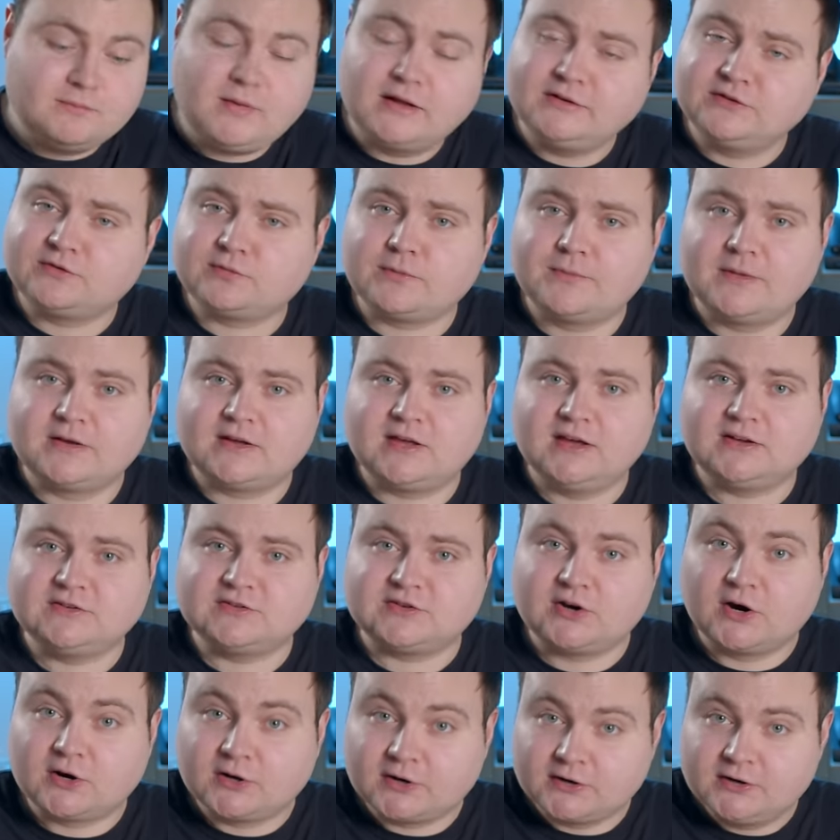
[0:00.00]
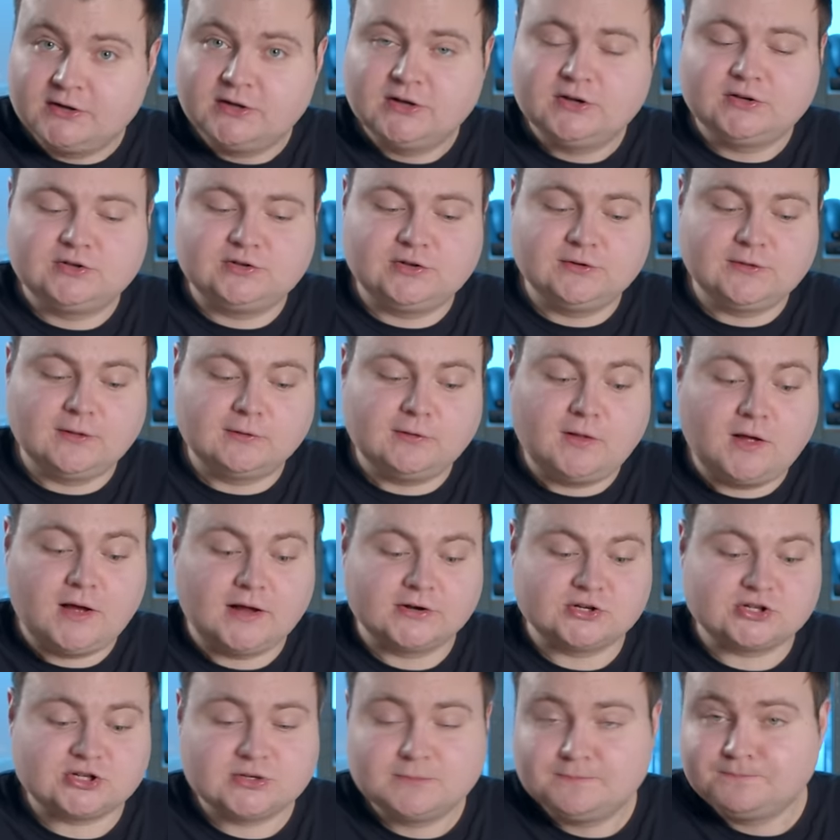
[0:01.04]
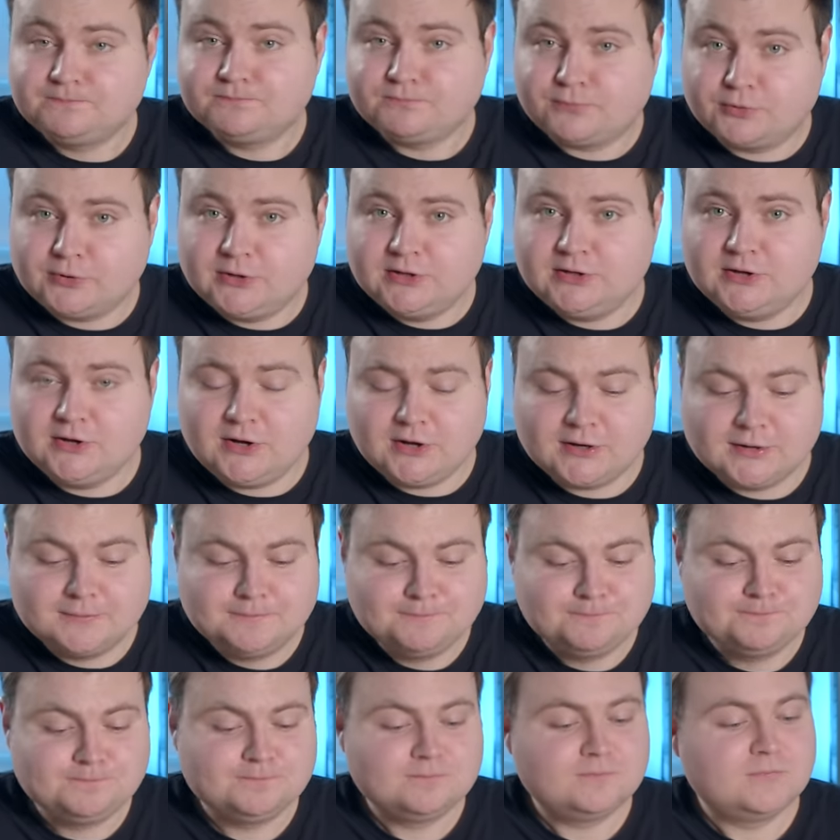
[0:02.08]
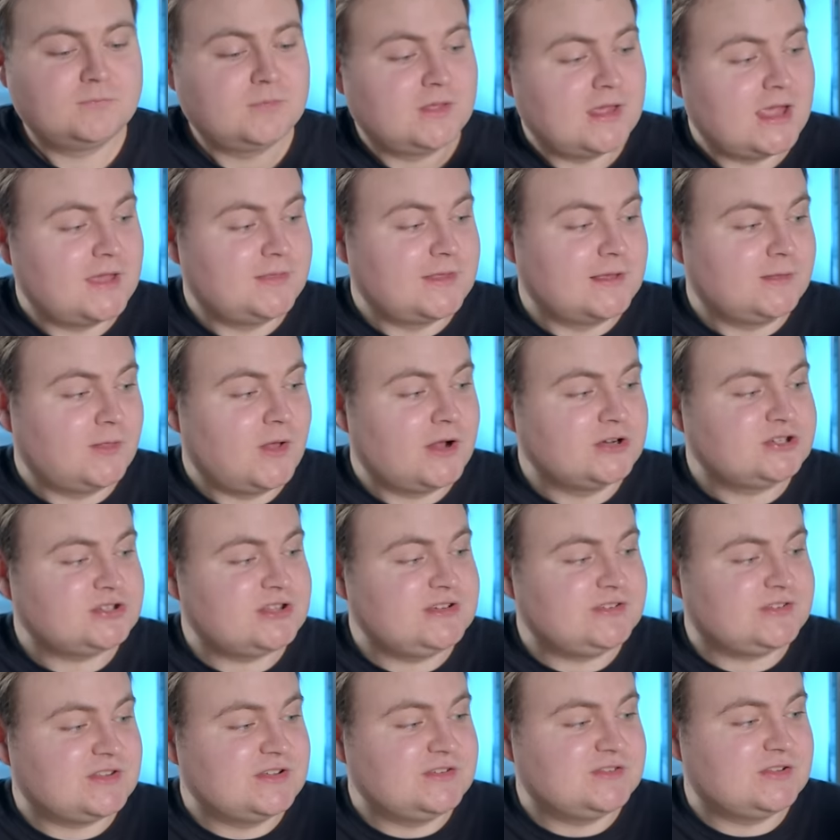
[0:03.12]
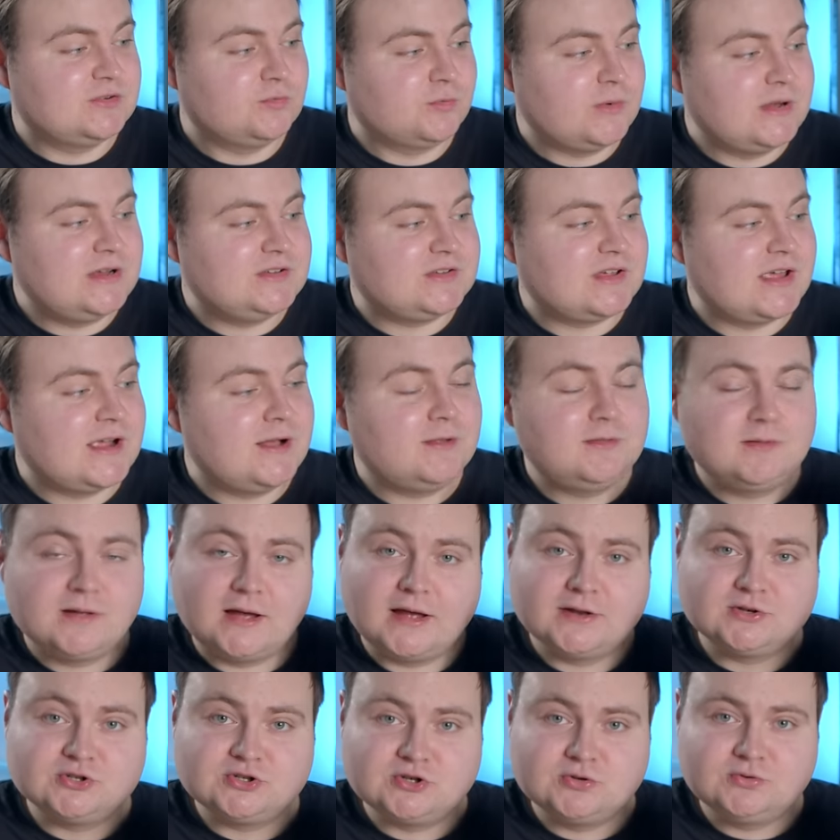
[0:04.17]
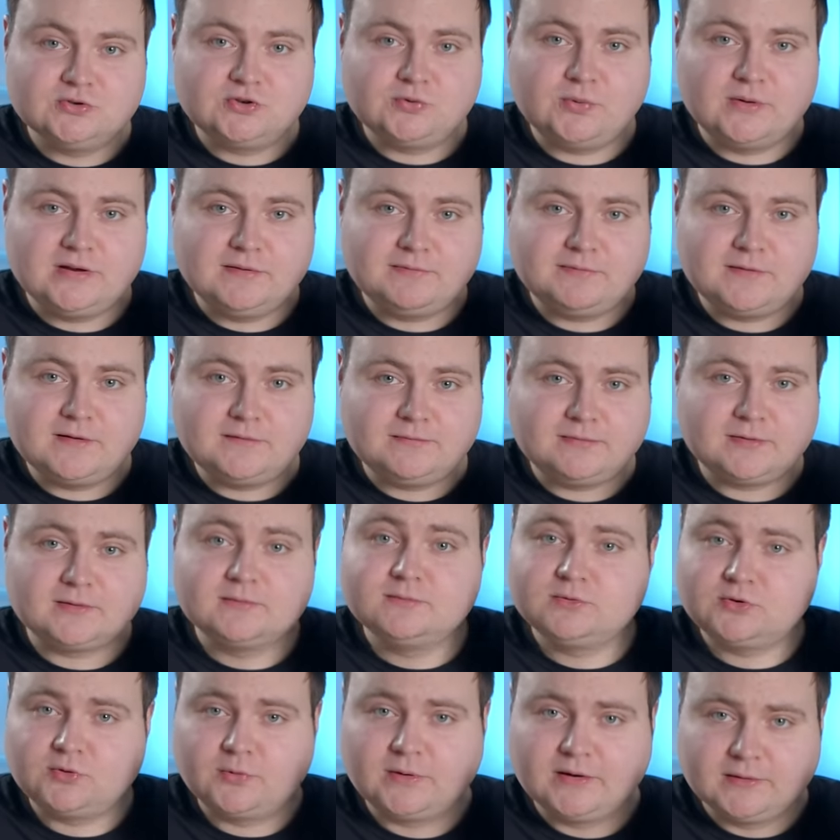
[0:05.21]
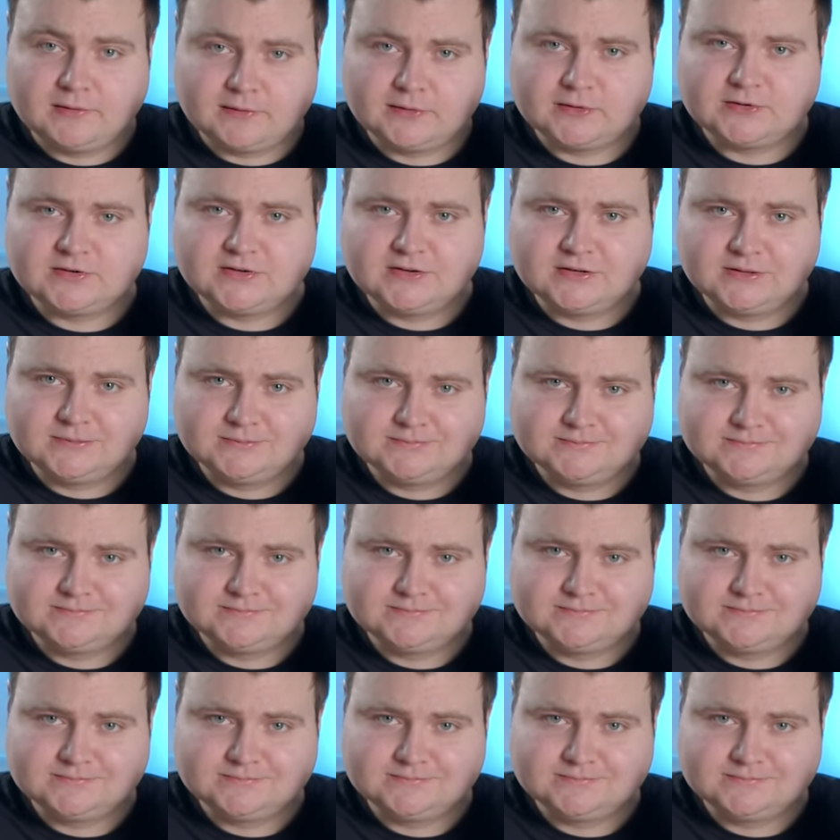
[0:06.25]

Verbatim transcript: months from the Kickstarter to the launch. Pretty good. And they launched these things in retail on June 25th, 2013.